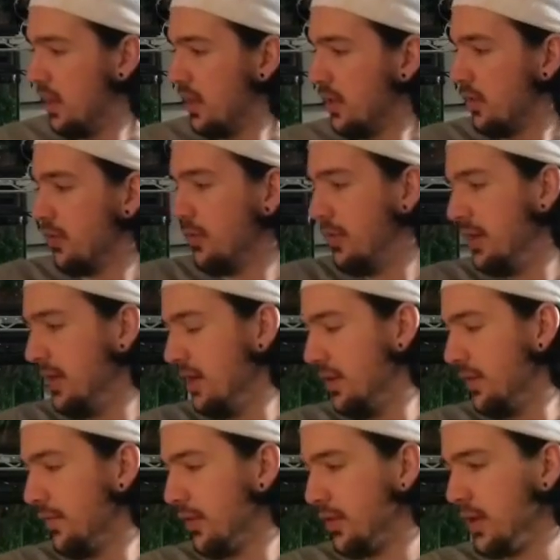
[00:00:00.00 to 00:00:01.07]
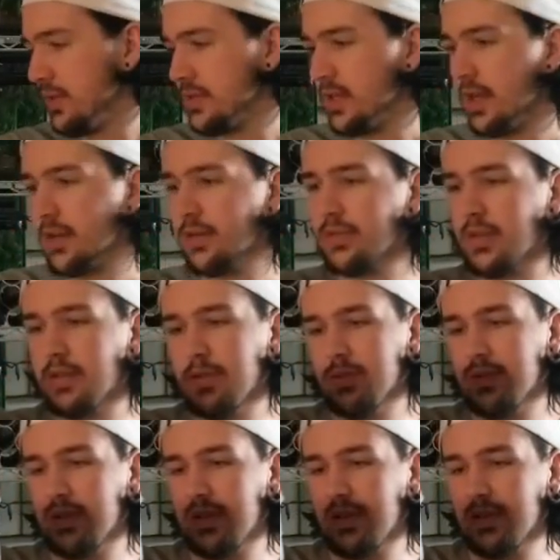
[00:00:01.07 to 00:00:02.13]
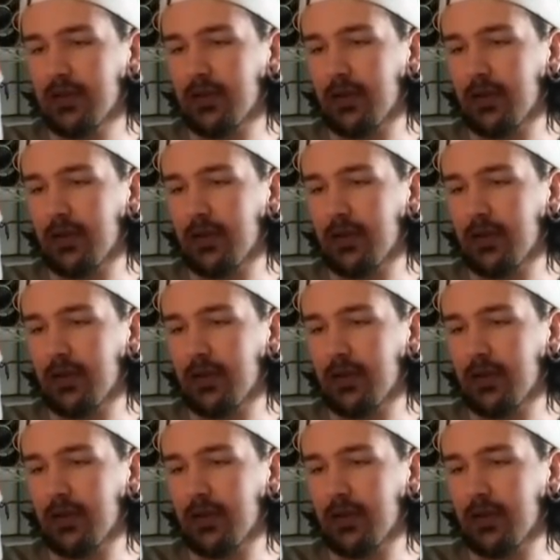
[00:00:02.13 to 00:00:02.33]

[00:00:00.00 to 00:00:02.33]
Normally, for crested geckos, I use these. What are